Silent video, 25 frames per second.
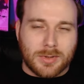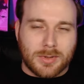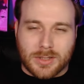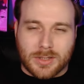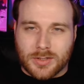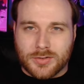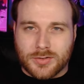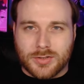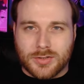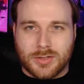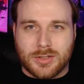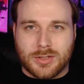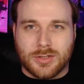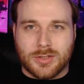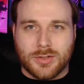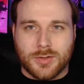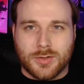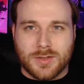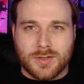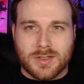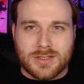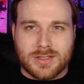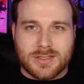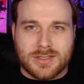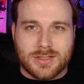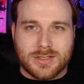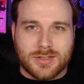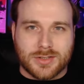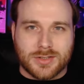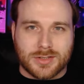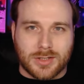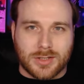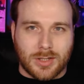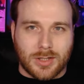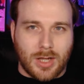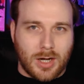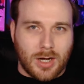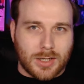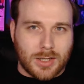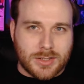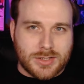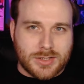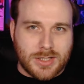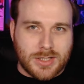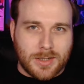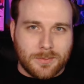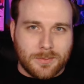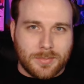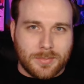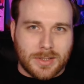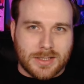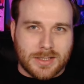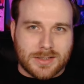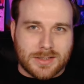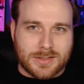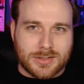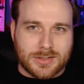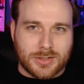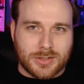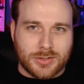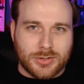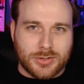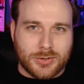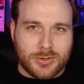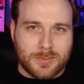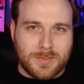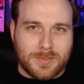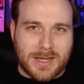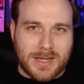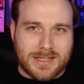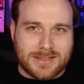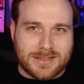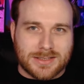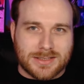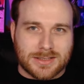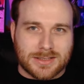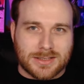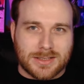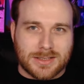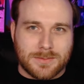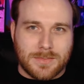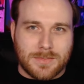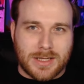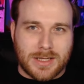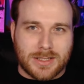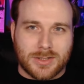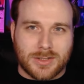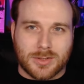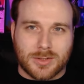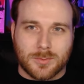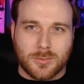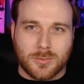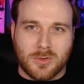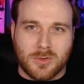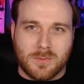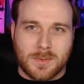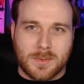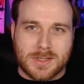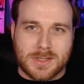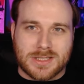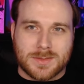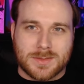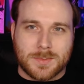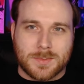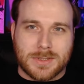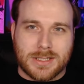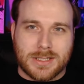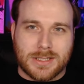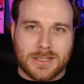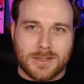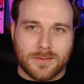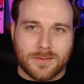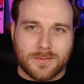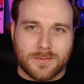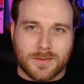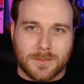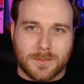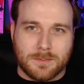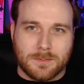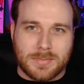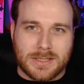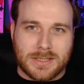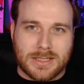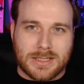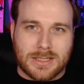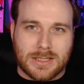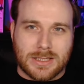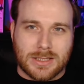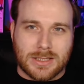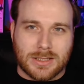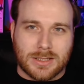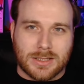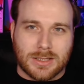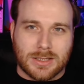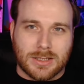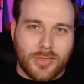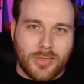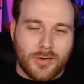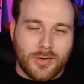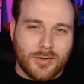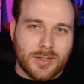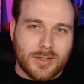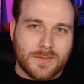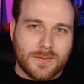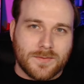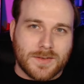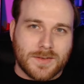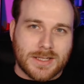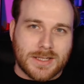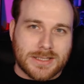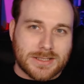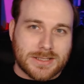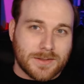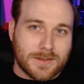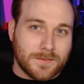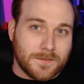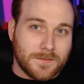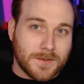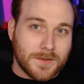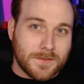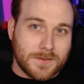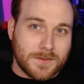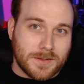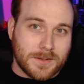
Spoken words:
But also you could use it to just long jump, and so you basically make your movement speed from being 30 feet to 50